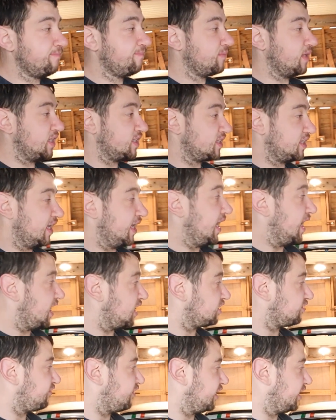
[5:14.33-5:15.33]
That's the
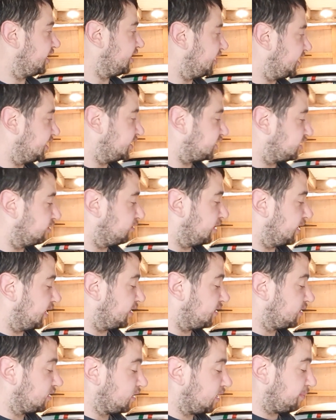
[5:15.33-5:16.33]
last thing that needs doing.
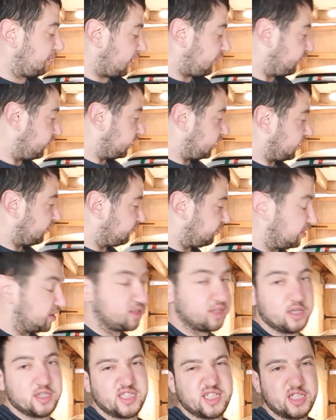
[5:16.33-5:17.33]
Apart from the other bits,
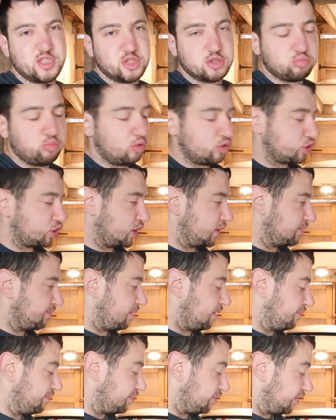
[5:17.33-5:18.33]
like I said, just washing the
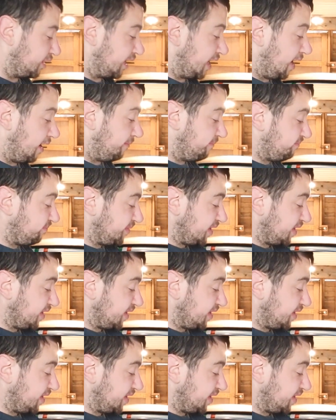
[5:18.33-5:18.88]
bumper and that.